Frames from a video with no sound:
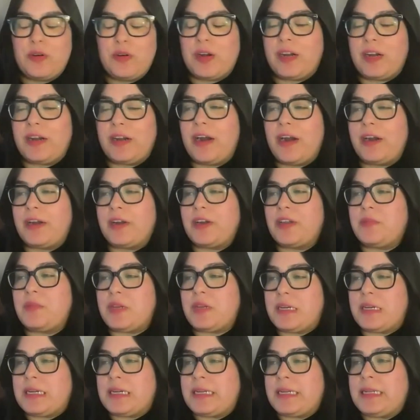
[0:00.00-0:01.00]
for our
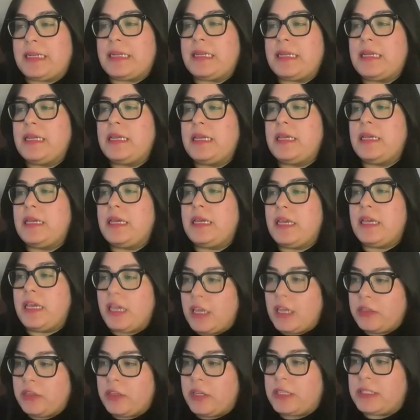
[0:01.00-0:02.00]
community
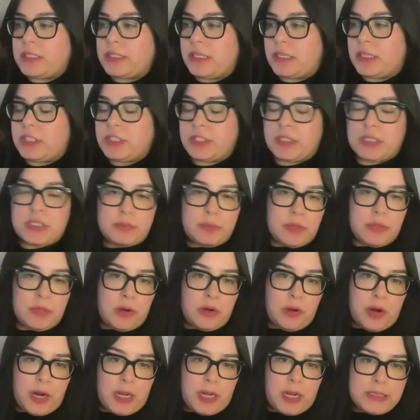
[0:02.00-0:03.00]
in Los Angeles, but
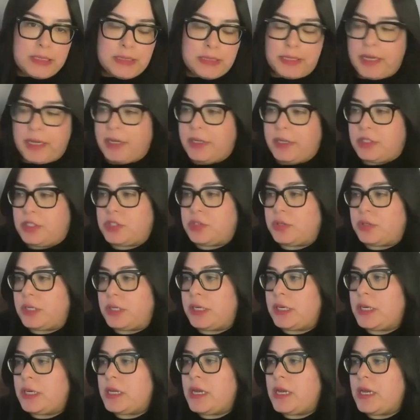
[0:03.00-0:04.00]
across the
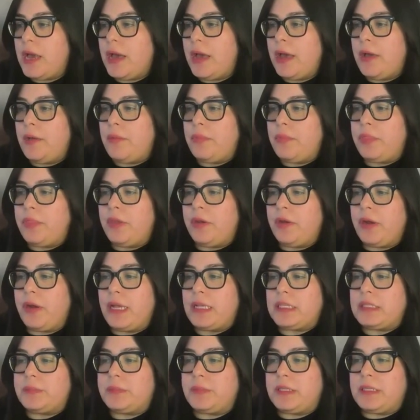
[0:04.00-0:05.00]
country. There
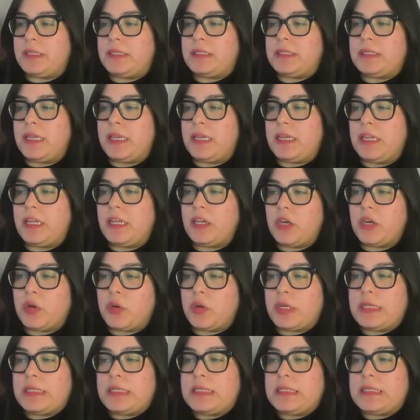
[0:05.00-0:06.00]
has been an
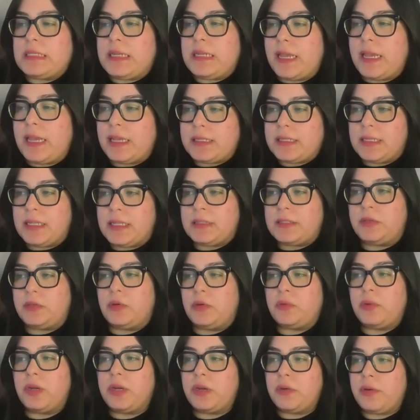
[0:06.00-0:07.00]
increase in
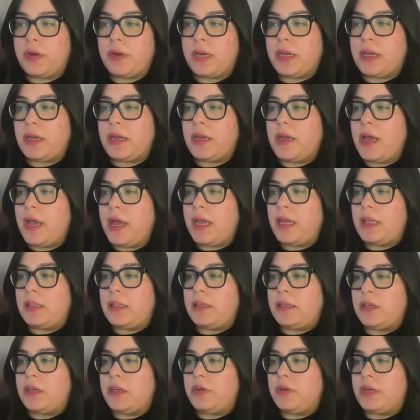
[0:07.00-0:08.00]
anti-Latino rhetoric,
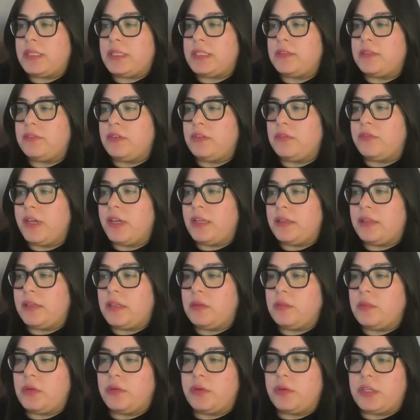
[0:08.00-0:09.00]
highly aggressive and
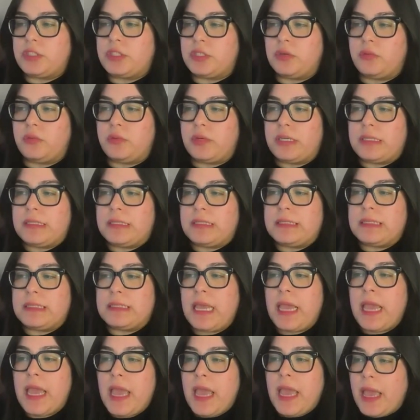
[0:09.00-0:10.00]
violent immigration raids,
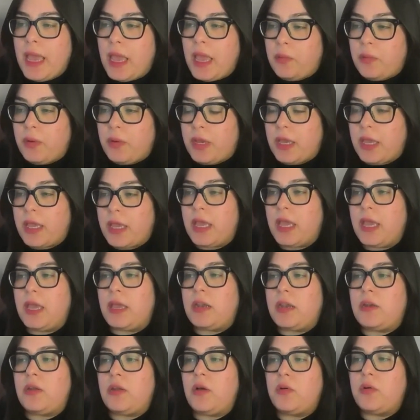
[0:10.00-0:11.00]
and what
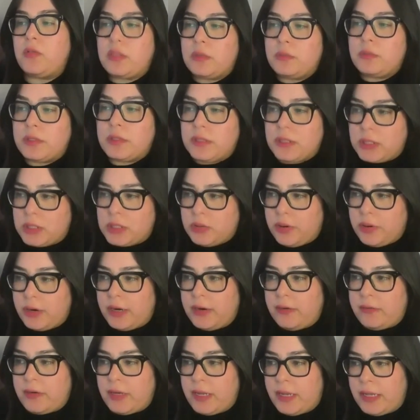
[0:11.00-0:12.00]
can only be
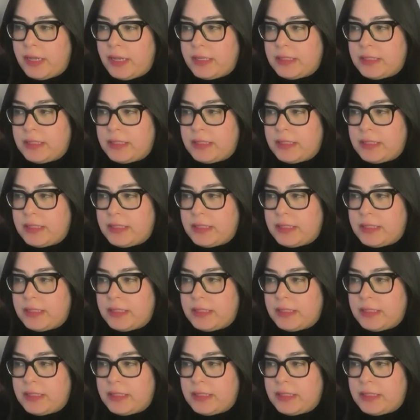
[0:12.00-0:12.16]
described